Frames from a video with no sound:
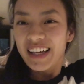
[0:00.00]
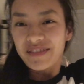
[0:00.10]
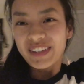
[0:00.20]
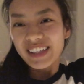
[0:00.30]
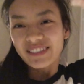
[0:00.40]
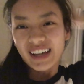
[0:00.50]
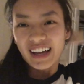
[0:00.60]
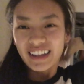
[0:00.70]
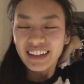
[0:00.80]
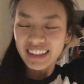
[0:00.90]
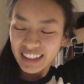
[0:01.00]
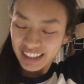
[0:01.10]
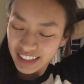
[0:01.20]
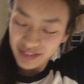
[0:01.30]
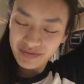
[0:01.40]
Meanwhile,
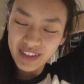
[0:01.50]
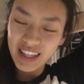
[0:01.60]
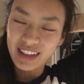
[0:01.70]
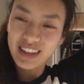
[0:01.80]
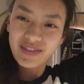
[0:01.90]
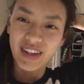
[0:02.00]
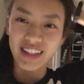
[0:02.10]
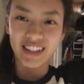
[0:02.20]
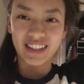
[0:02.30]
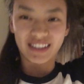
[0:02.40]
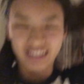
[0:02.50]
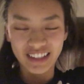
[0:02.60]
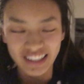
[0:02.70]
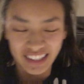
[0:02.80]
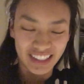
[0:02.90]
me, the med
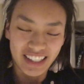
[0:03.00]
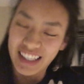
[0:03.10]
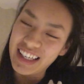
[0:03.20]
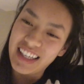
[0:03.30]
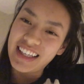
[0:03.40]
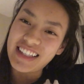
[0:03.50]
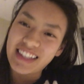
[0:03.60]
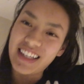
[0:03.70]
student, is